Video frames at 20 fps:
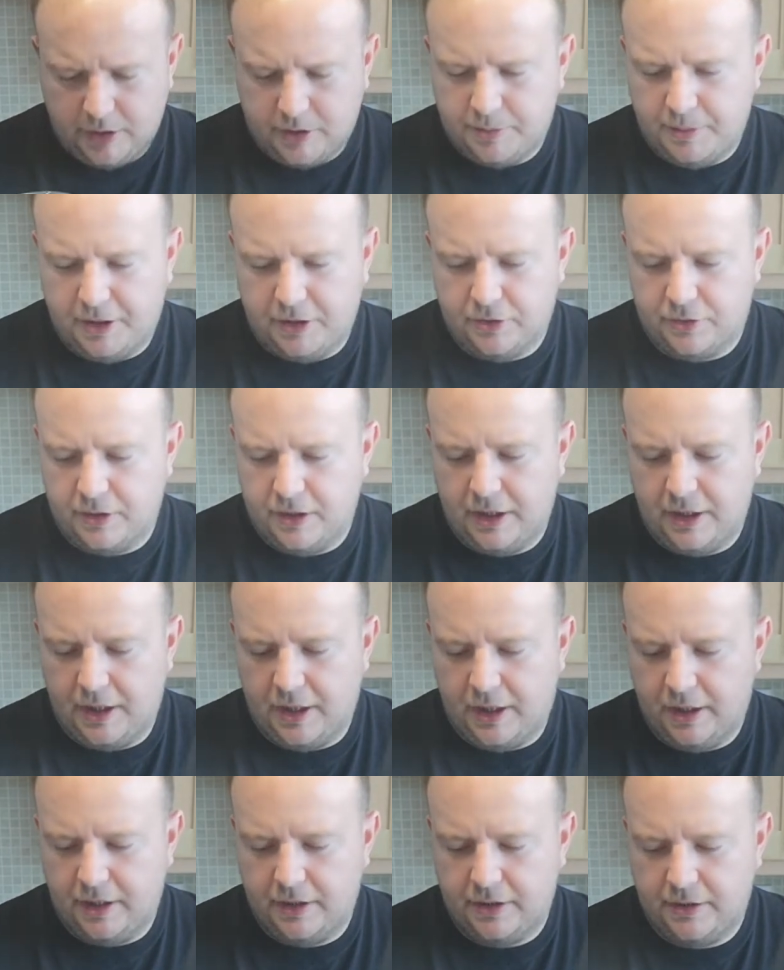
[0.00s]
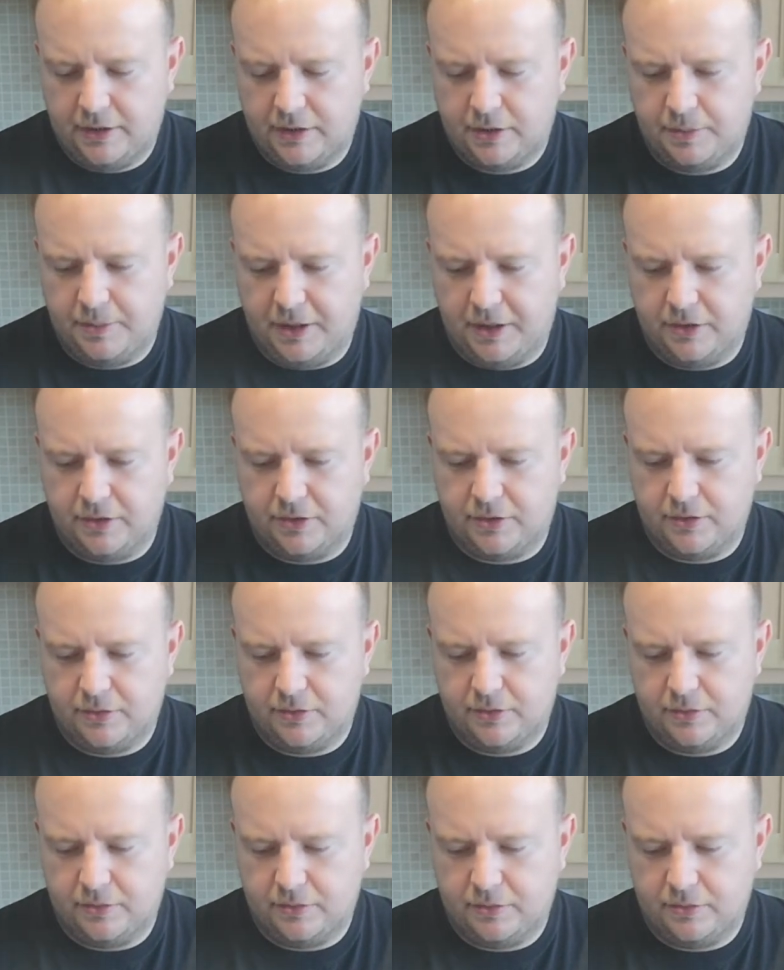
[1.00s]
it smells really nice. It smells
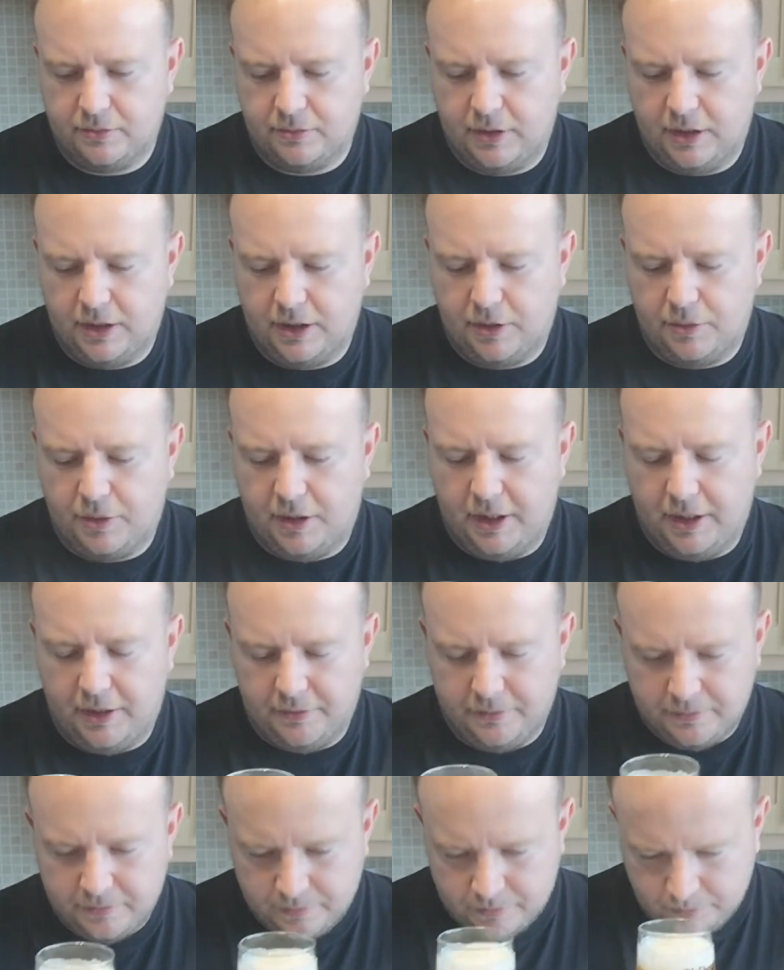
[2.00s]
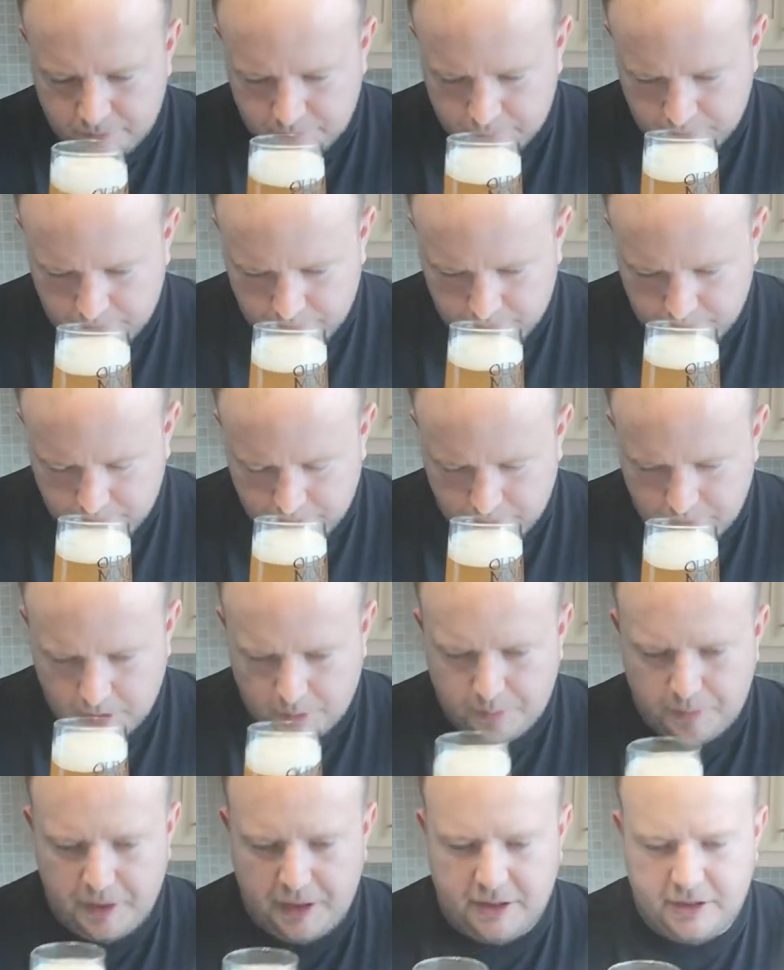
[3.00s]
really quite
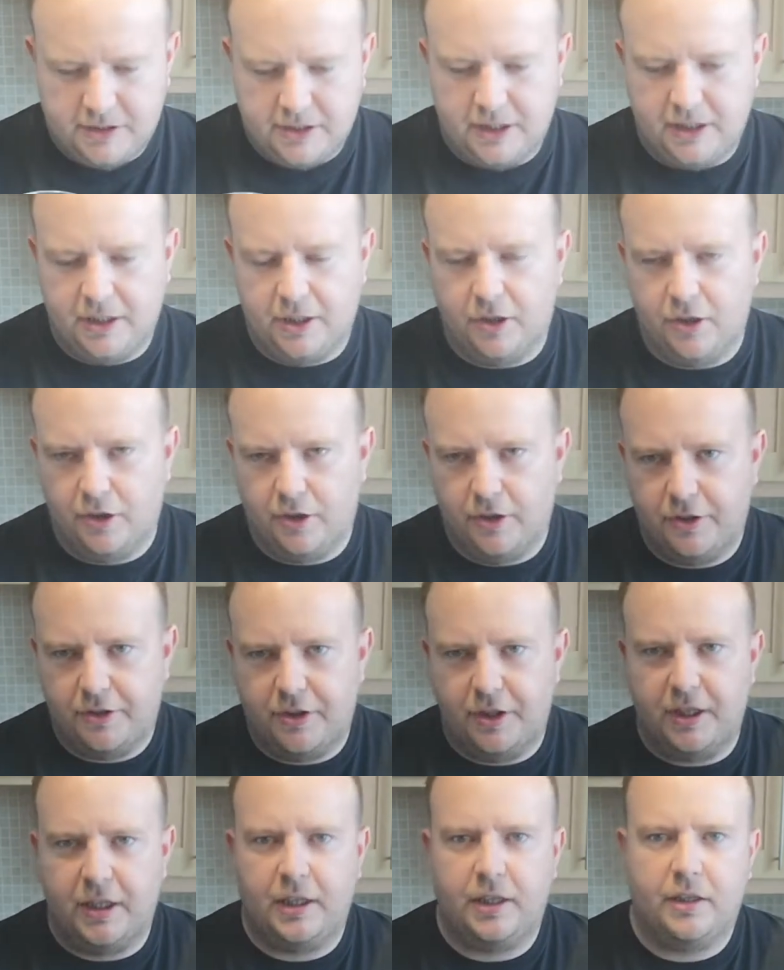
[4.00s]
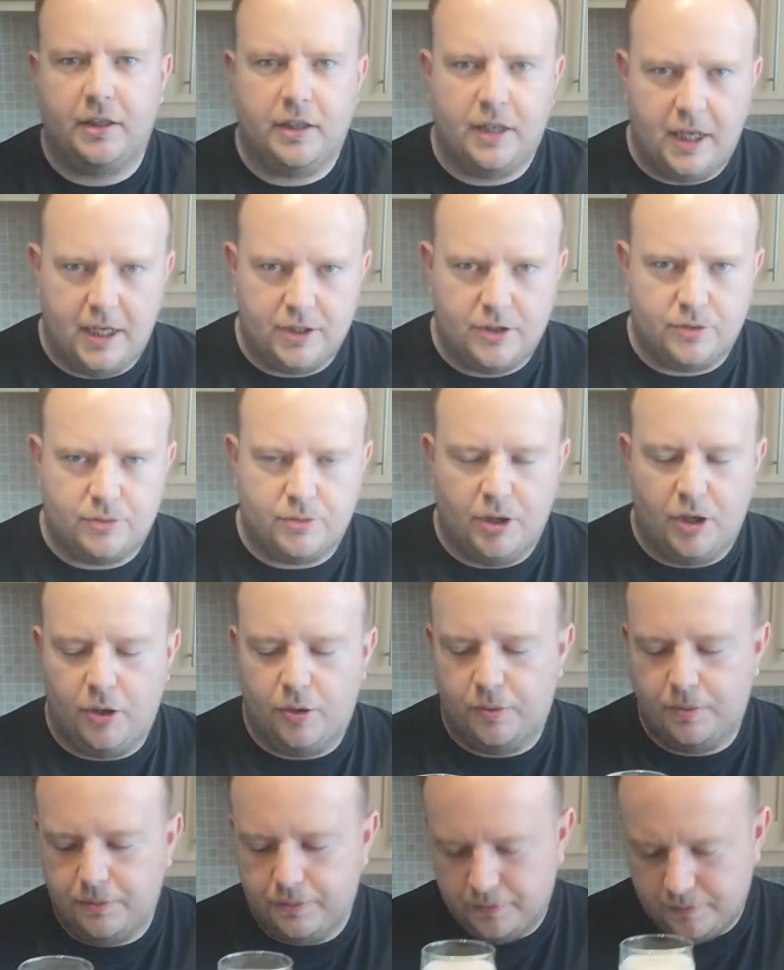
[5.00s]
peaty, earthy,
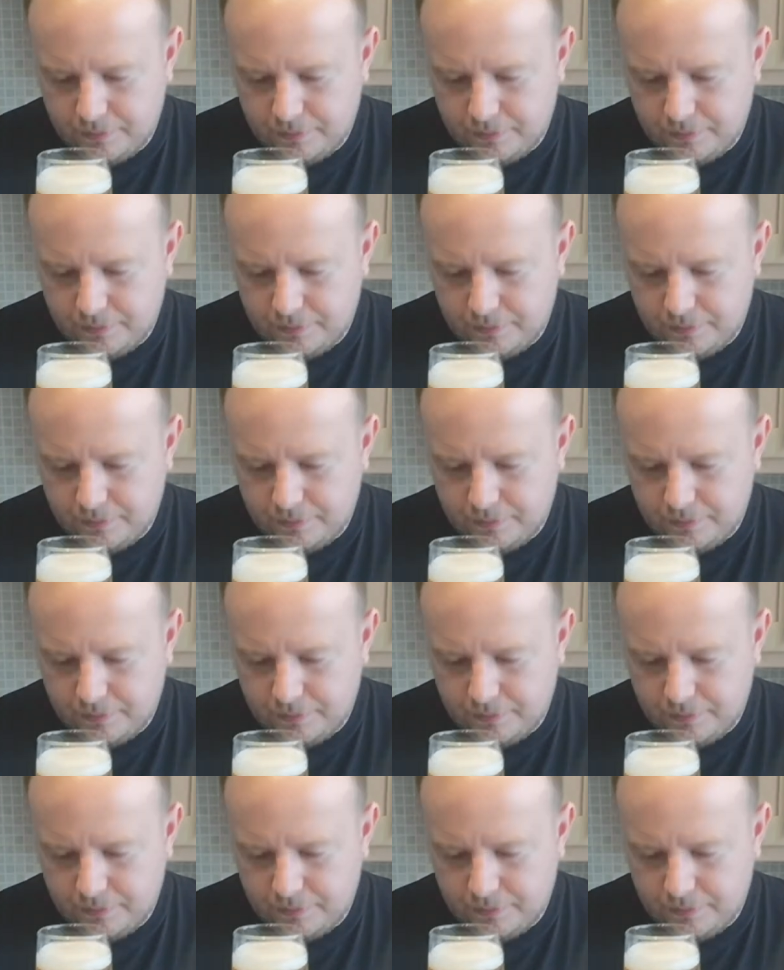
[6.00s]
hedgerow,